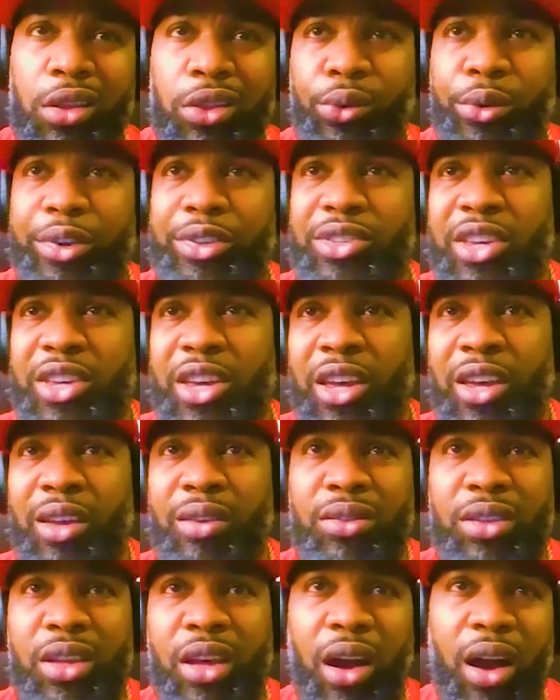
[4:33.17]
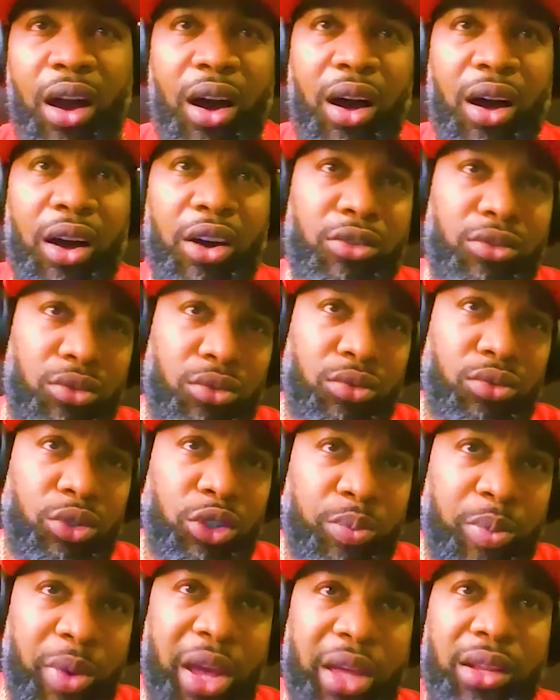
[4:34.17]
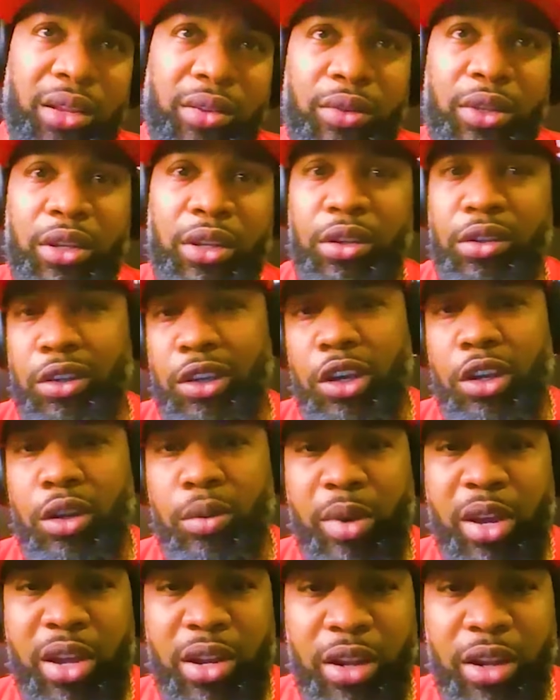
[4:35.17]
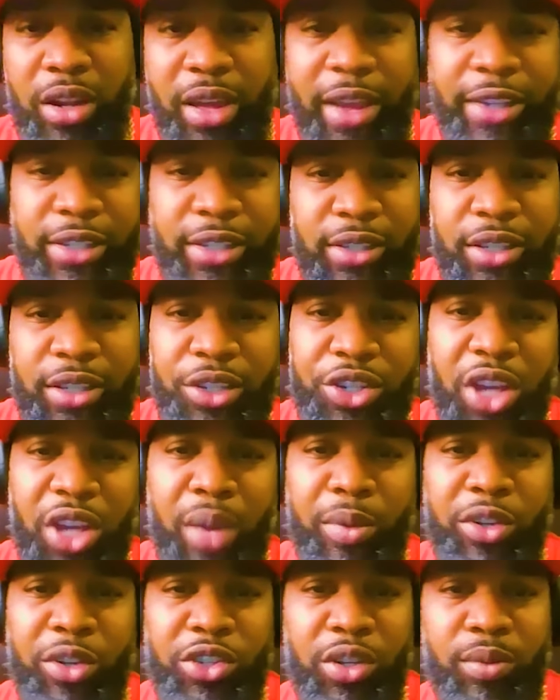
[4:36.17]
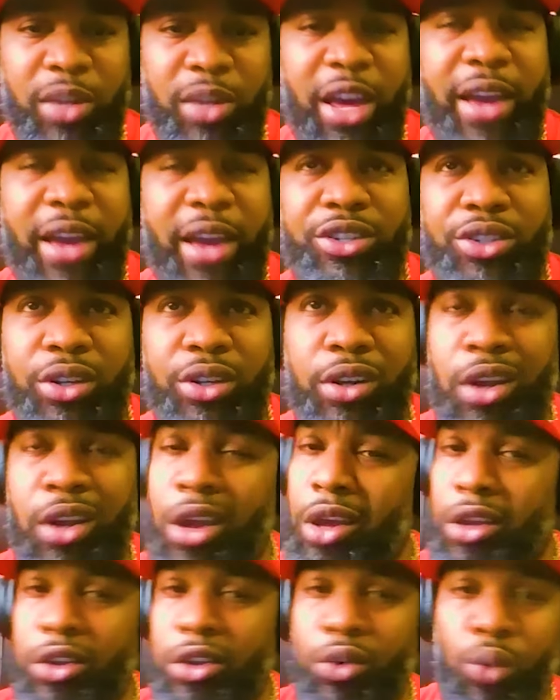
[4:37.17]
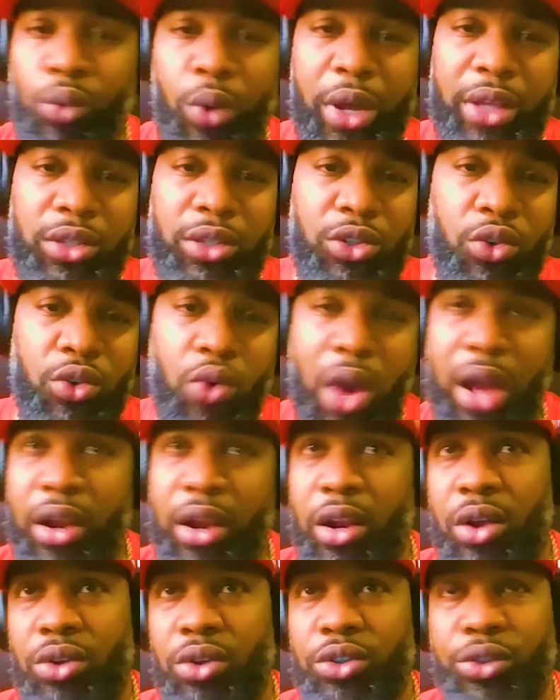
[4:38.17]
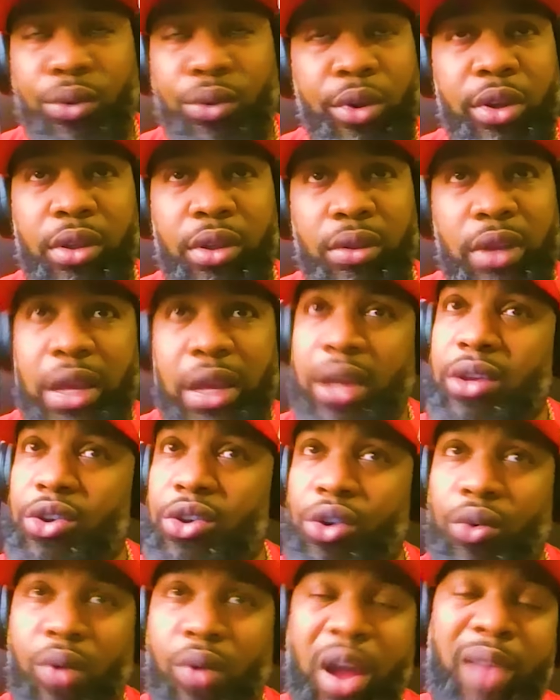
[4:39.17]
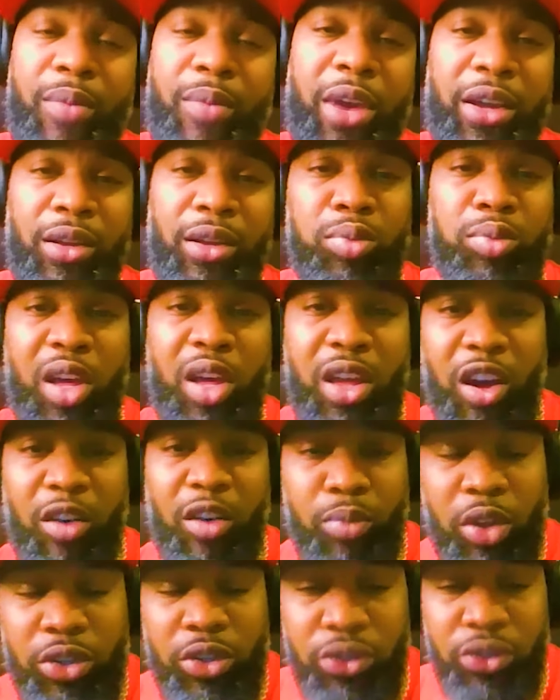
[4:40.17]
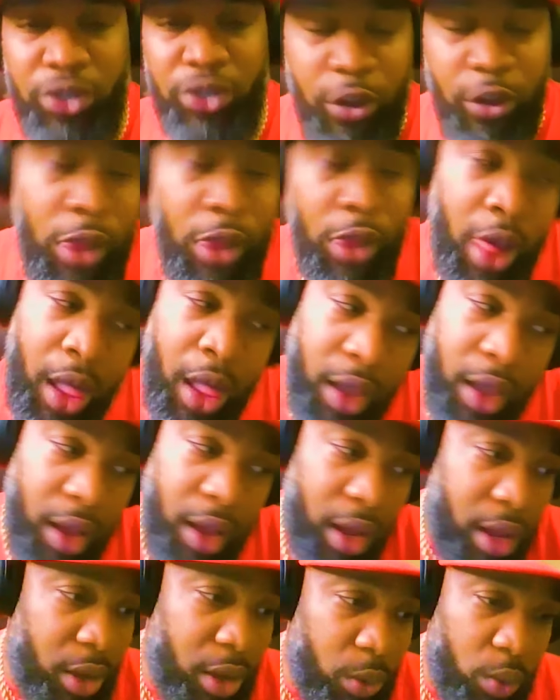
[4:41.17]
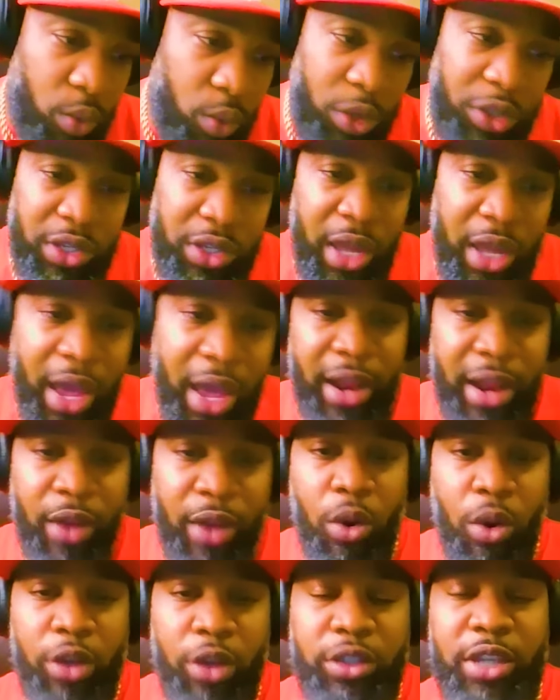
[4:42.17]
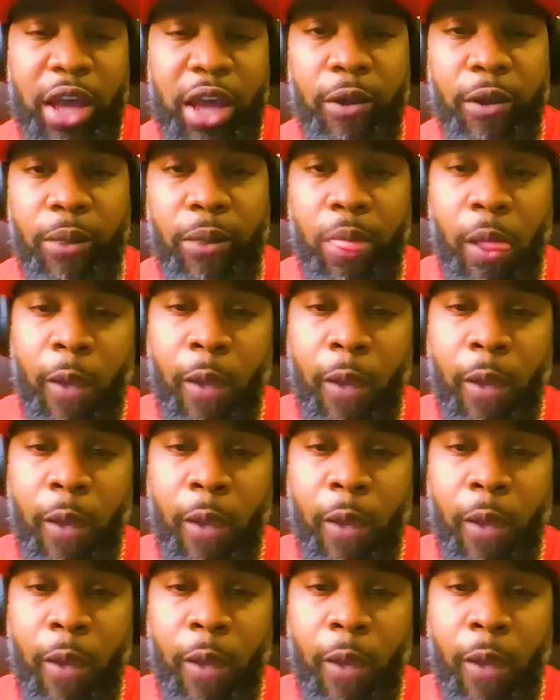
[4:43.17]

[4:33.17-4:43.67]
Three teams that all respectively could have been in the SEC championship last year. You win two out of those three, and you're right back in the playoff picture. So we'll see how that works out.